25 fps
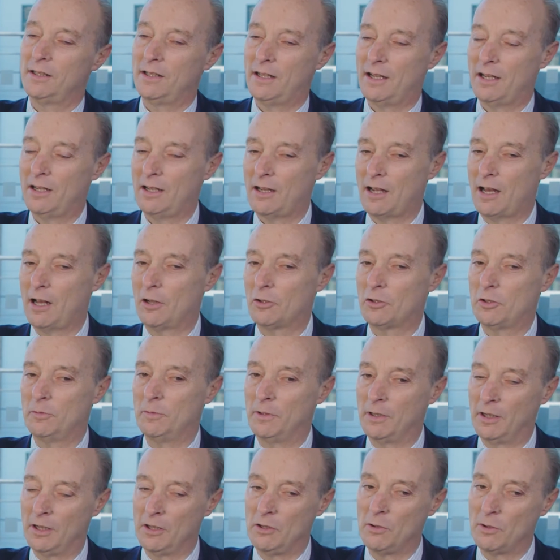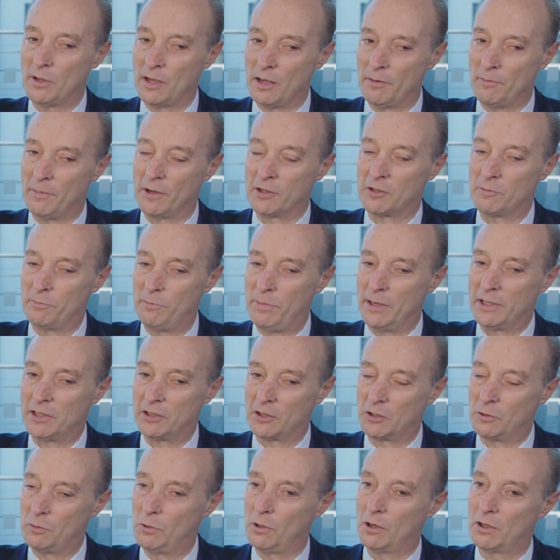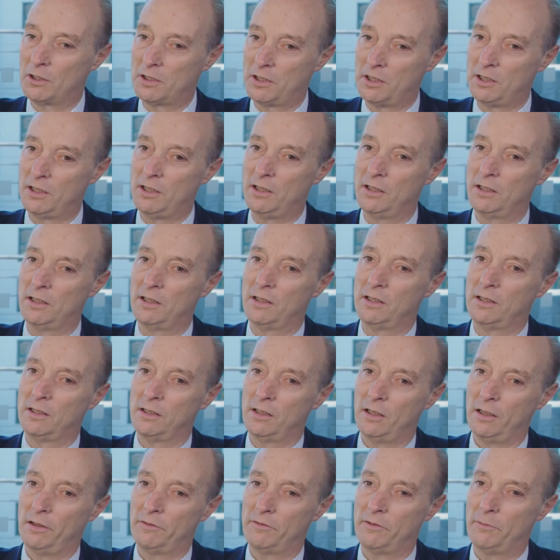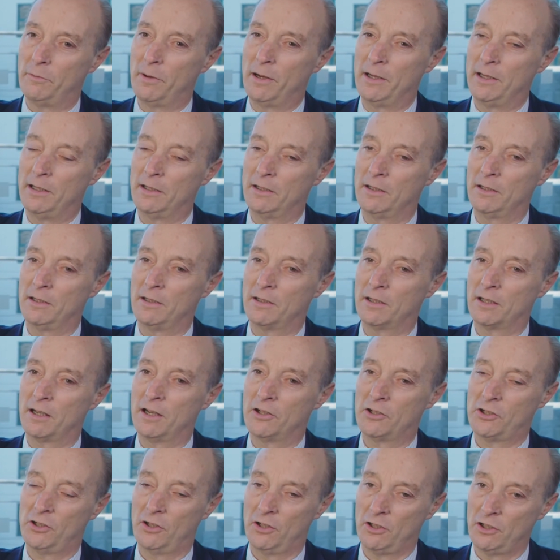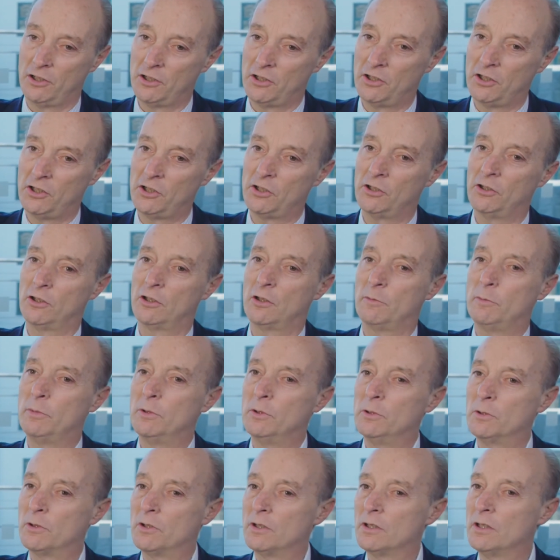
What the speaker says: and ultimately you get a much better quality of debate and discussion and decision support.